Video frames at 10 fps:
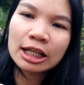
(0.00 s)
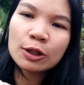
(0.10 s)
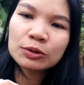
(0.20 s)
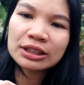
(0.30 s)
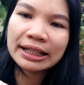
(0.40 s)

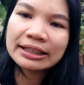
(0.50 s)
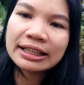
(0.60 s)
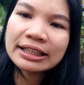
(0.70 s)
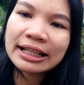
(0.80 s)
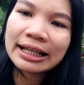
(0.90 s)
clothes like
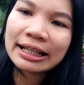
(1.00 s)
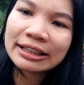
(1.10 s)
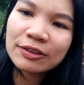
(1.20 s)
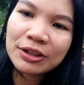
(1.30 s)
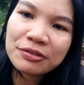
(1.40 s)
this,
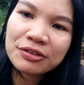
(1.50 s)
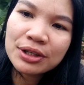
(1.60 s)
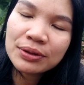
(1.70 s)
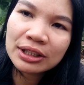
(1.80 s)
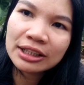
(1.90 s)
and you can
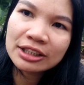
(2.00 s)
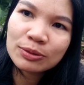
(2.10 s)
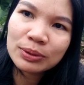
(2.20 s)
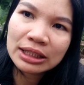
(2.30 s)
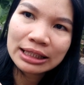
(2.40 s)
feel a
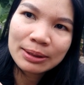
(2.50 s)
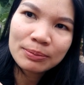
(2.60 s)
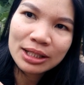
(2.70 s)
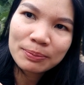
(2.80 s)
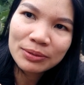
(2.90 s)
little bit
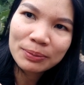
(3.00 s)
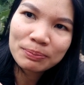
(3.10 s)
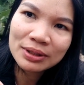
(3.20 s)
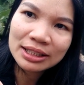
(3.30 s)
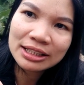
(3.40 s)

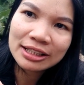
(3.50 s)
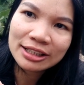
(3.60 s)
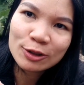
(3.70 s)
lump bit here.